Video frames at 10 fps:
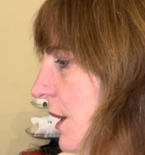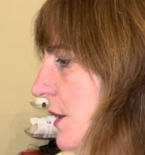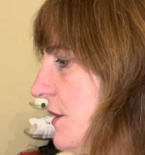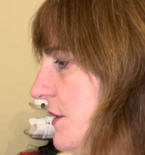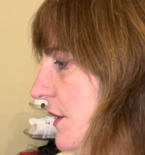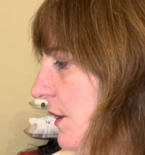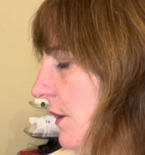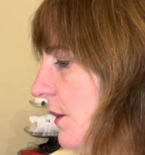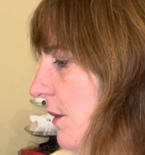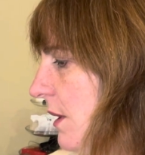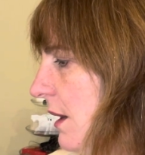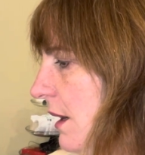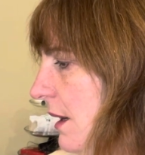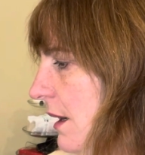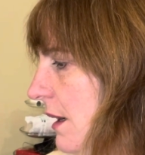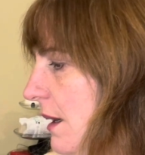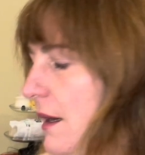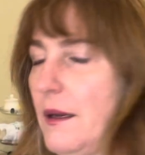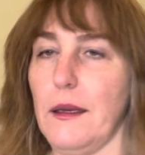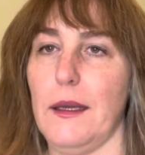So,
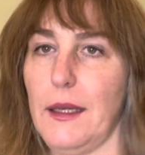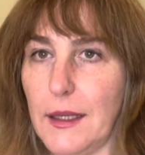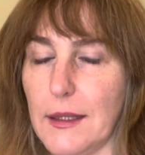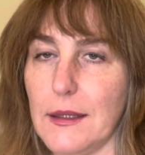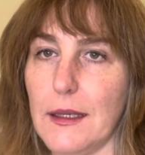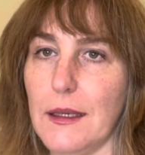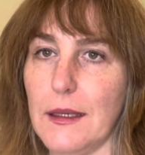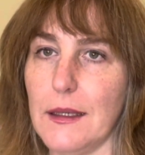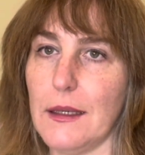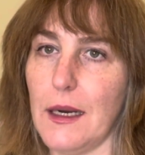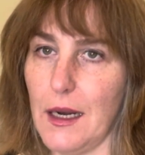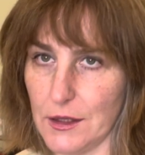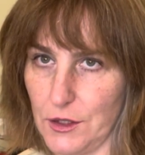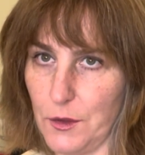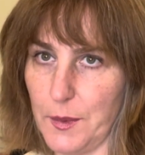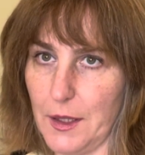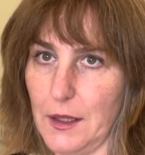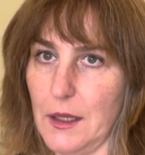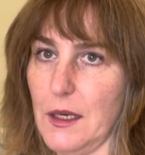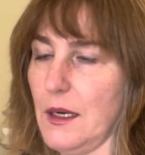in
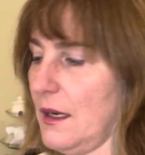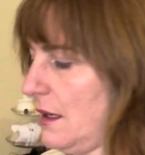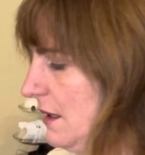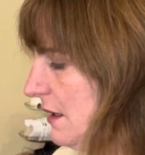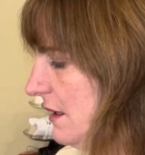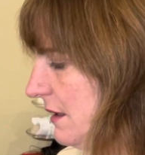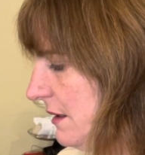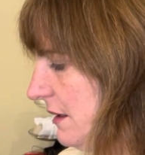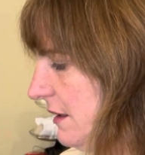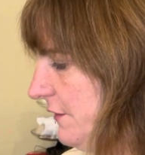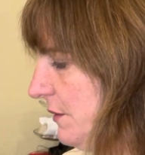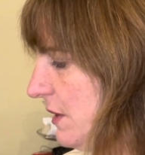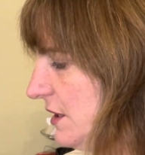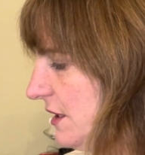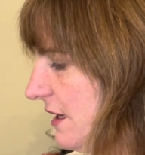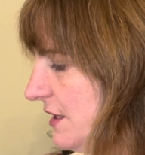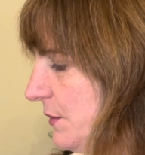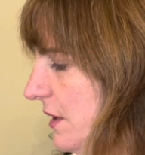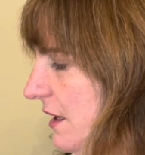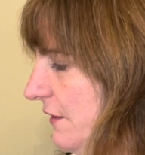October, if you watched the last
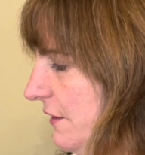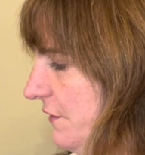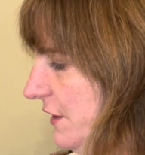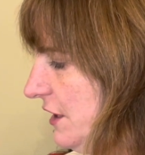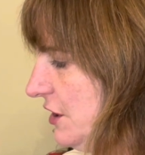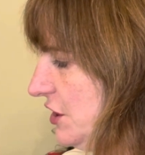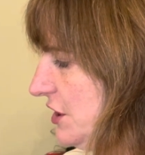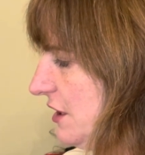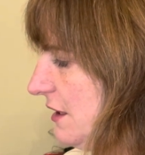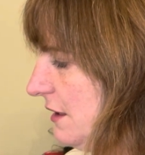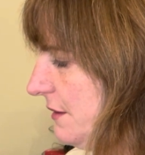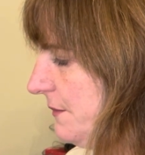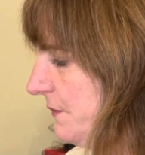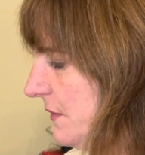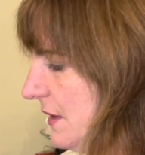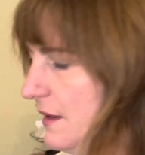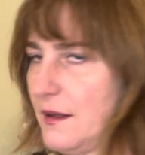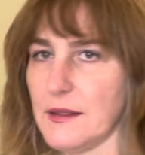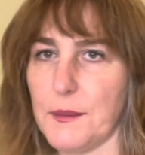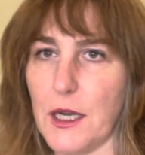one, I had finished
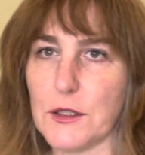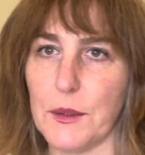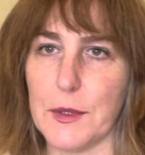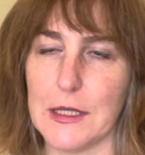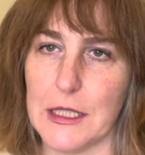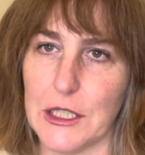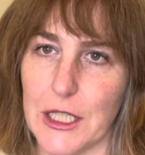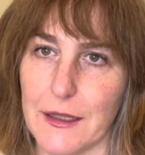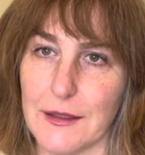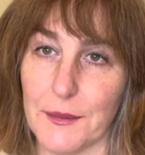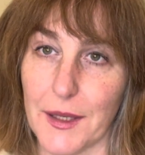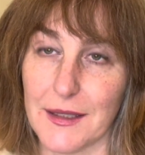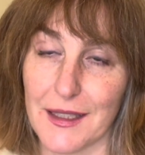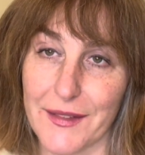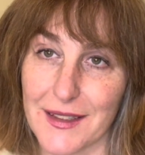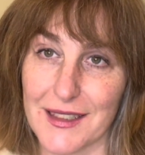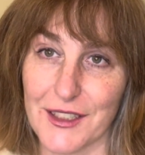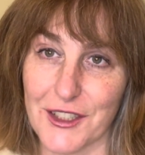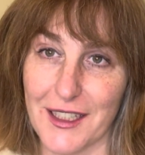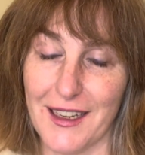some October stitching and some Thanksgiving
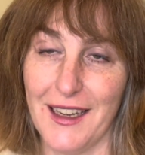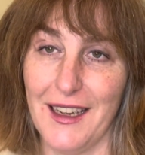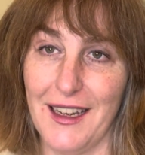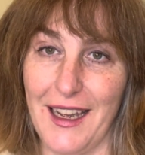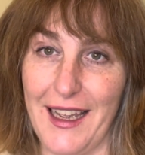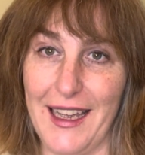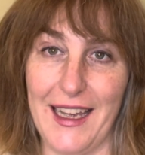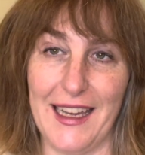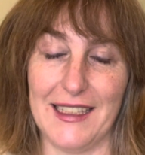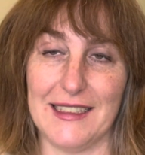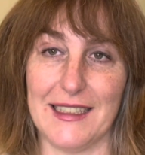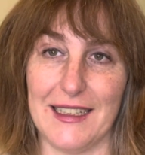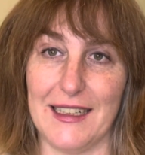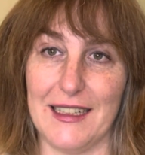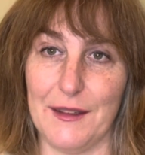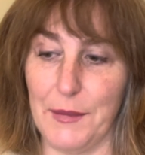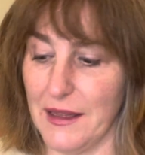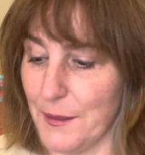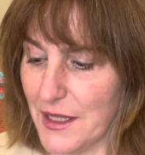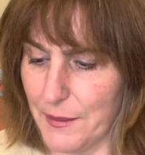stitching, and made
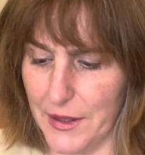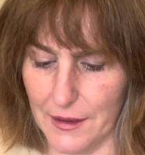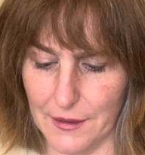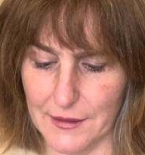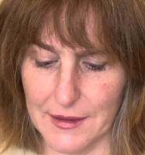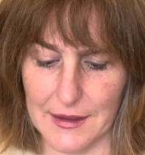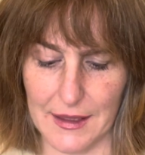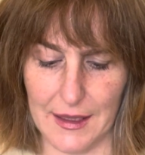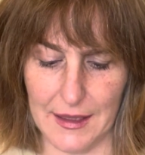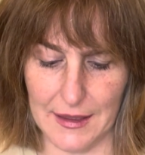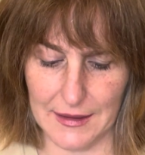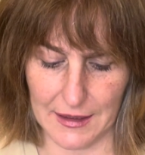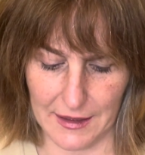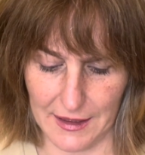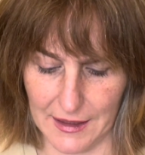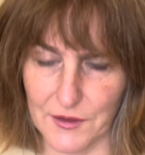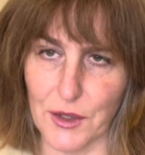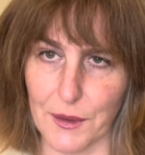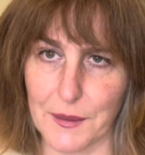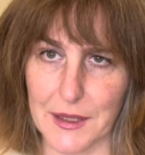them into pillows, and I think I've
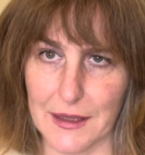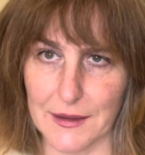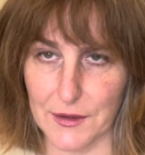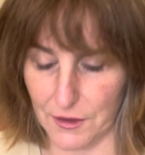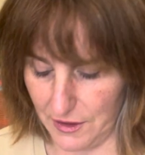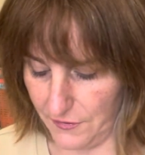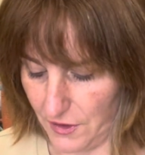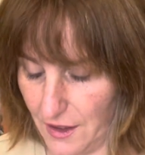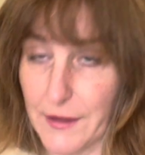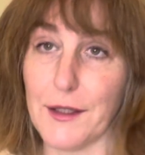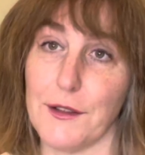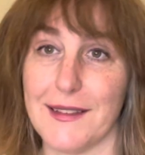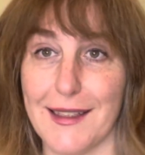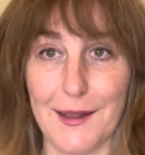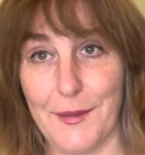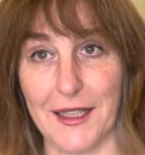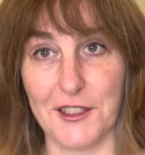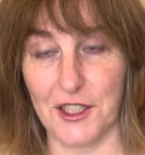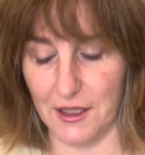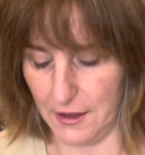shown them to you. So if not, then you'll see them
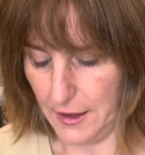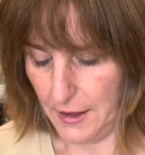next year.